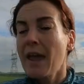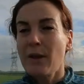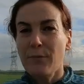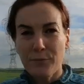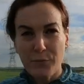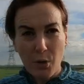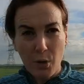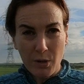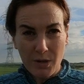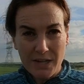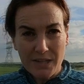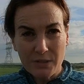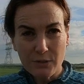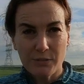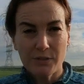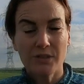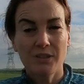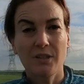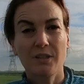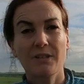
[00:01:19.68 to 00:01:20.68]
If you are
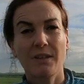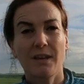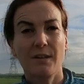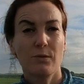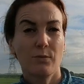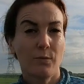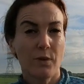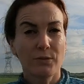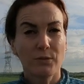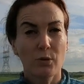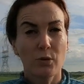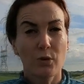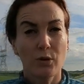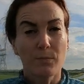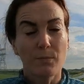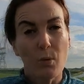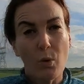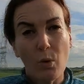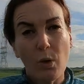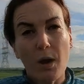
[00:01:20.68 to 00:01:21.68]
interested and want to
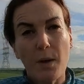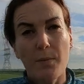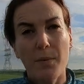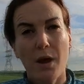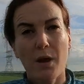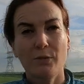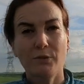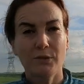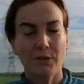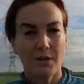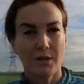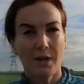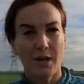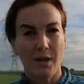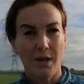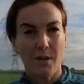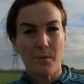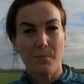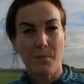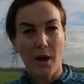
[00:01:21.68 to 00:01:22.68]
learn more about
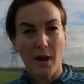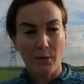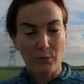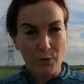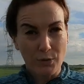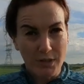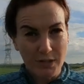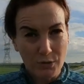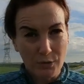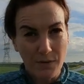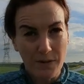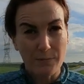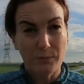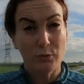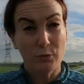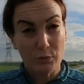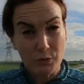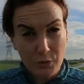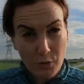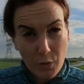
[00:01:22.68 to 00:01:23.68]
my running
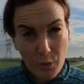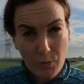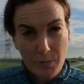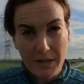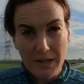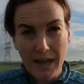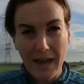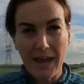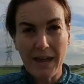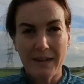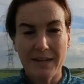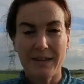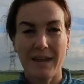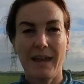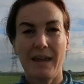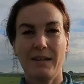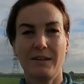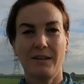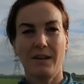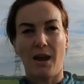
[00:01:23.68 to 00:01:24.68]
trip through Serbia,
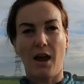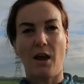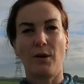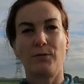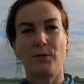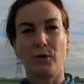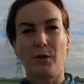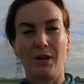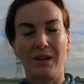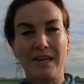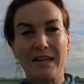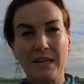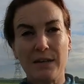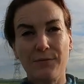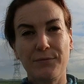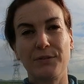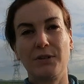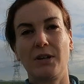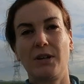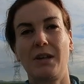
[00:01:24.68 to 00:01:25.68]
then I will
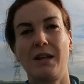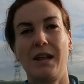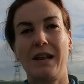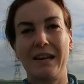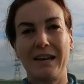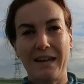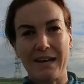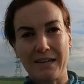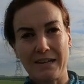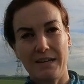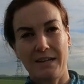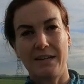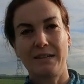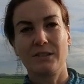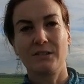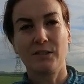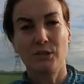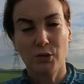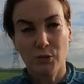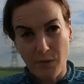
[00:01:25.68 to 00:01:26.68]
leave the link
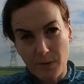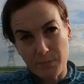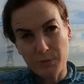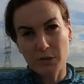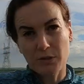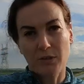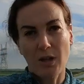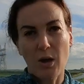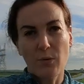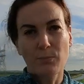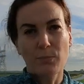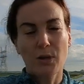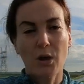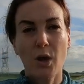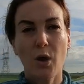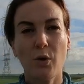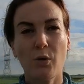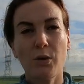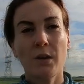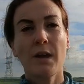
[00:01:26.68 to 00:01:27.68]
in the description down
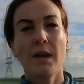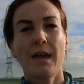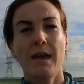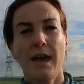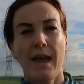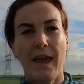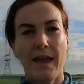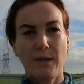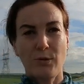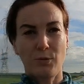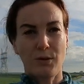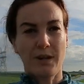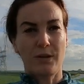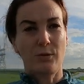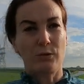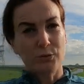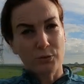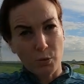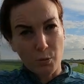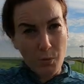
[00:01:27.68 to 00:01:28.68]
below and you
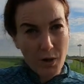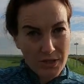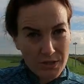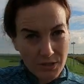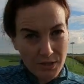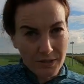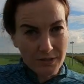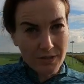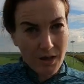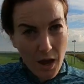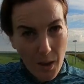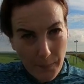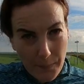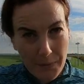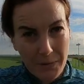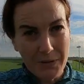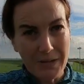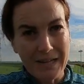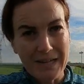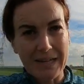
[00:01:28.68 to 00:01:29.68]
can also watch it up
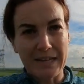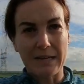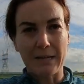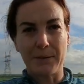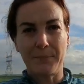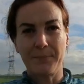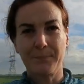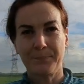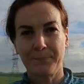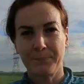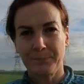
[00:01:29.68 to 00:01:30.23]
here.